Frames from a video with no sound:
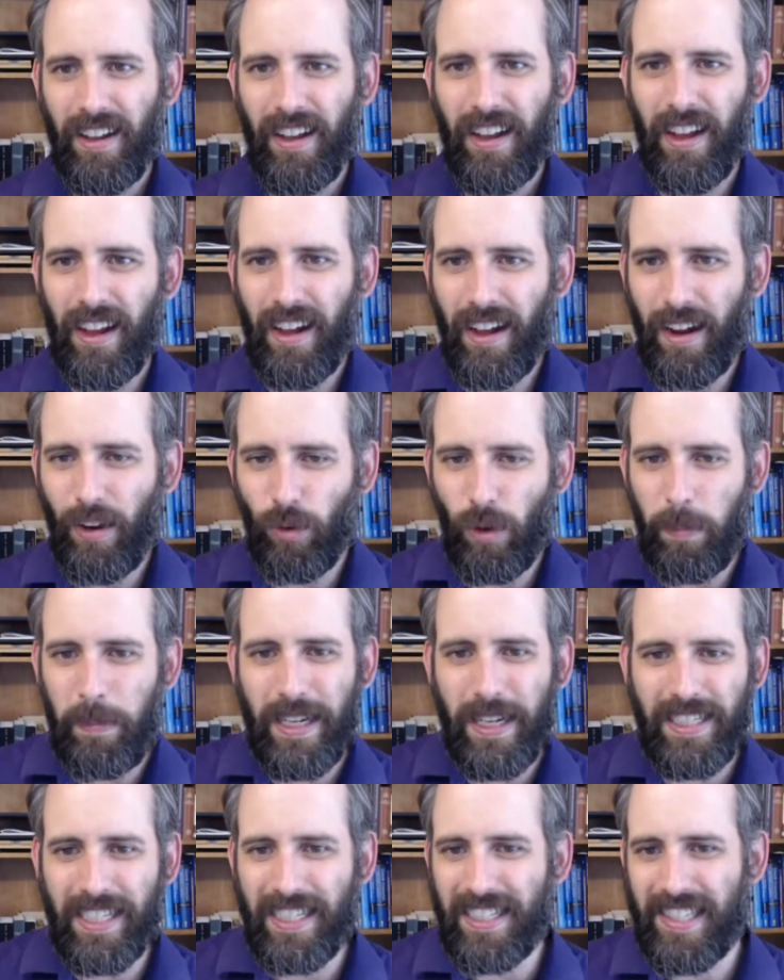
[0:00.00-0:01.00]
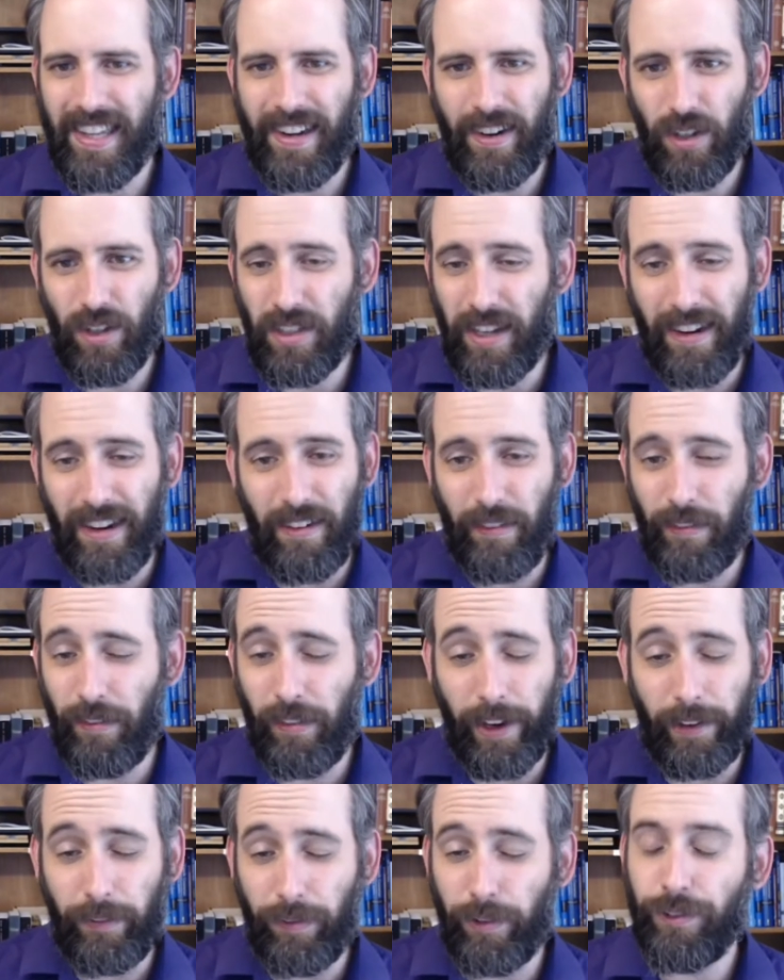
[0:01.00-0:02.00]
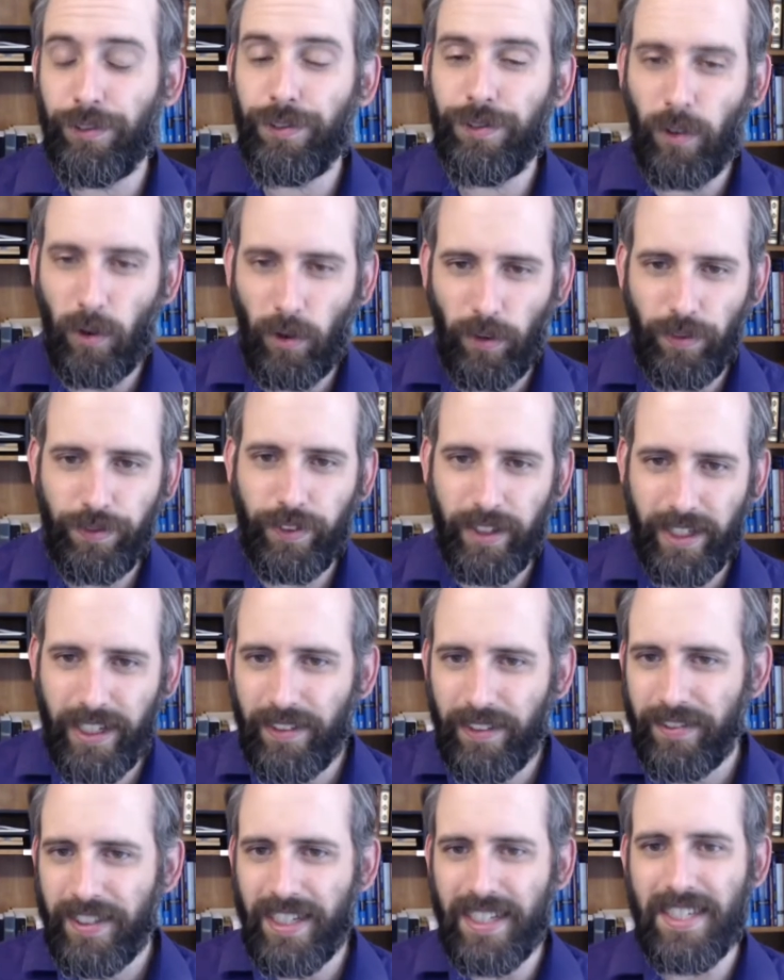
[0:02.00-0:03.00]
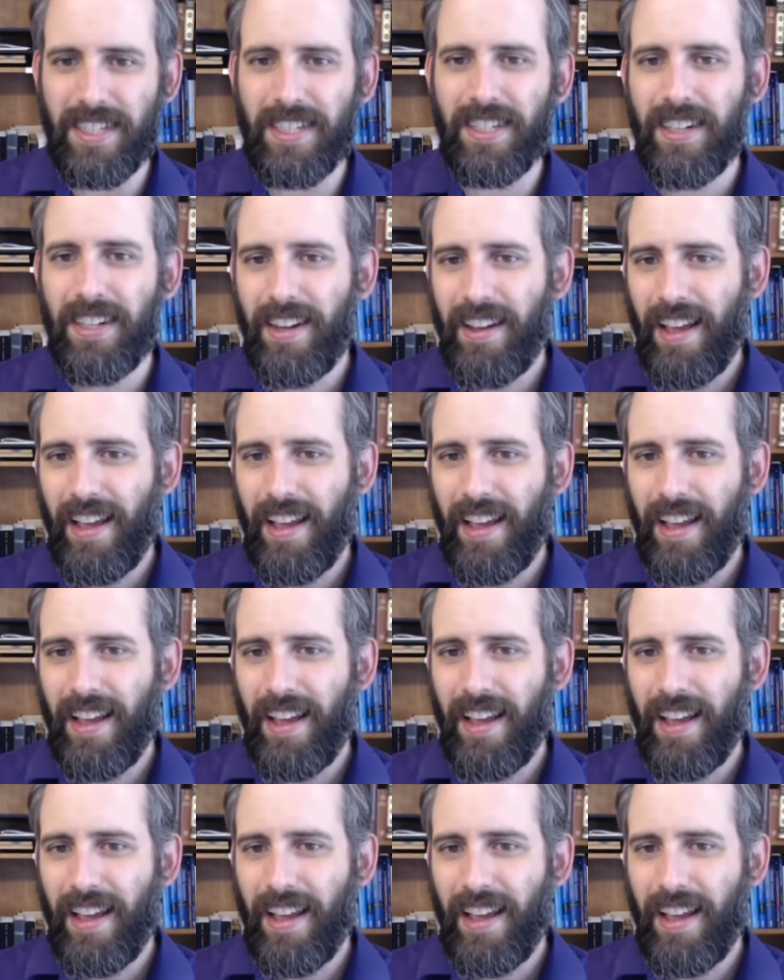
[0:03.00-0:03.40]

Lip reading: repentant sinners and like for full forgiveness,